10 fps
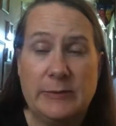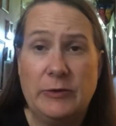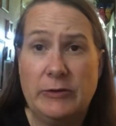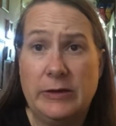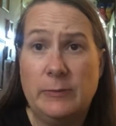I'm
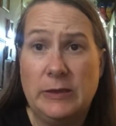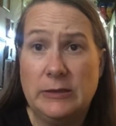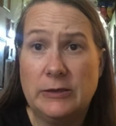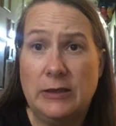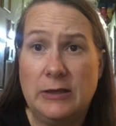going to be
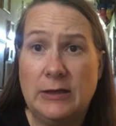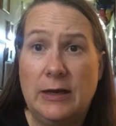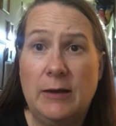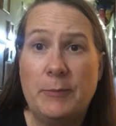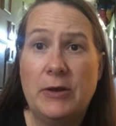looking it
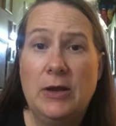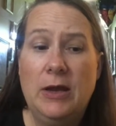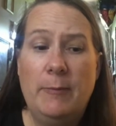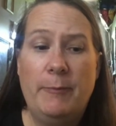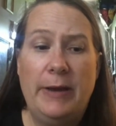up.
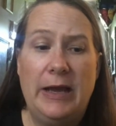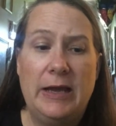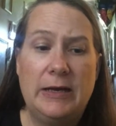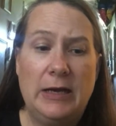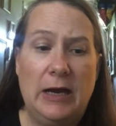
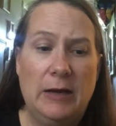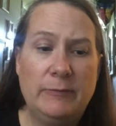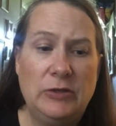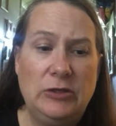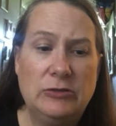But
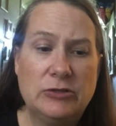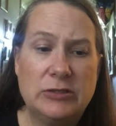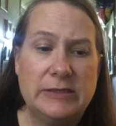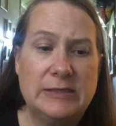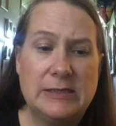um,
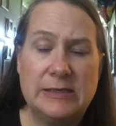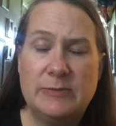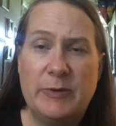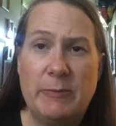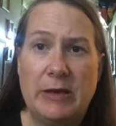usually
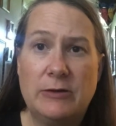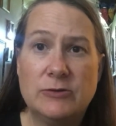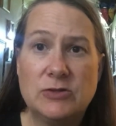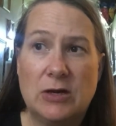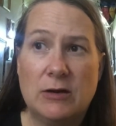sliced
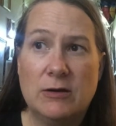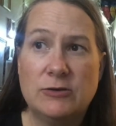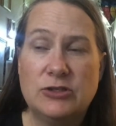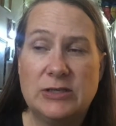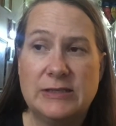pimentos
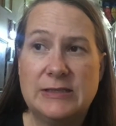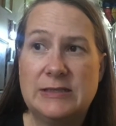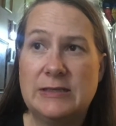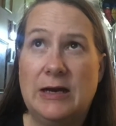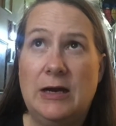are
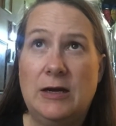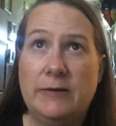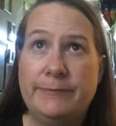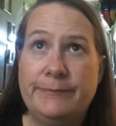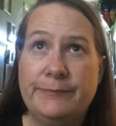just
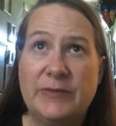um,